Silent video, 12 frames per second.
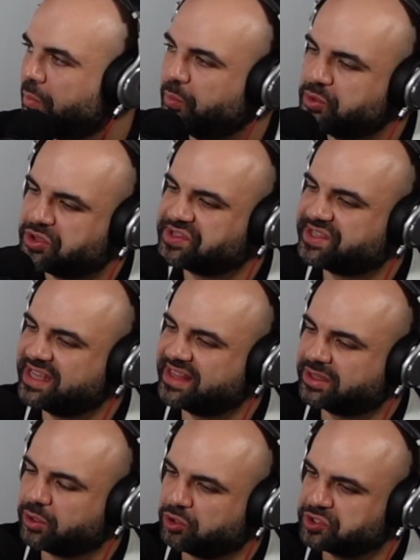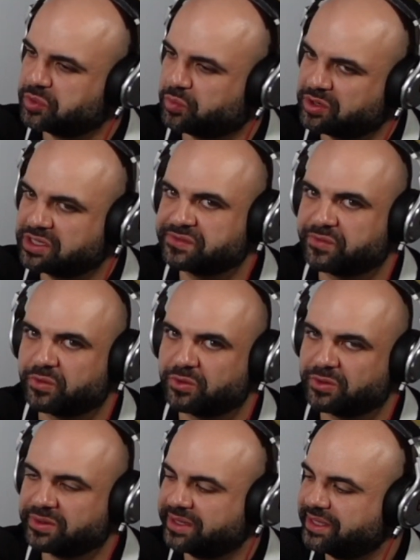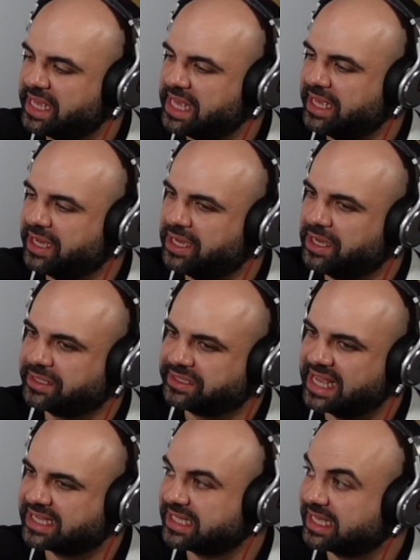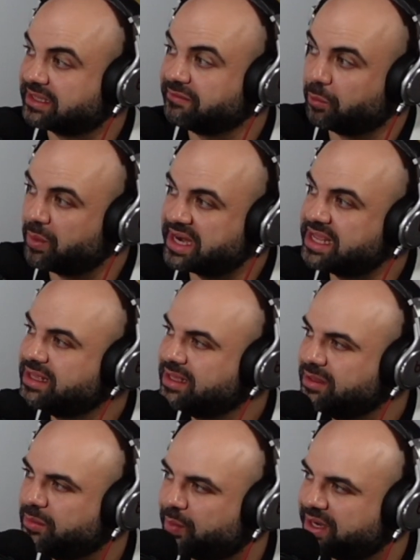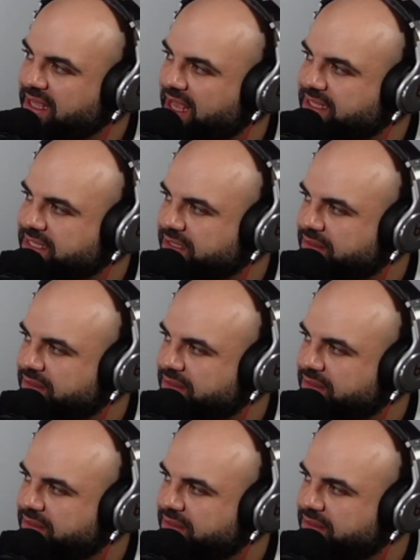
Would you say that also works for gigs like wedding gigs?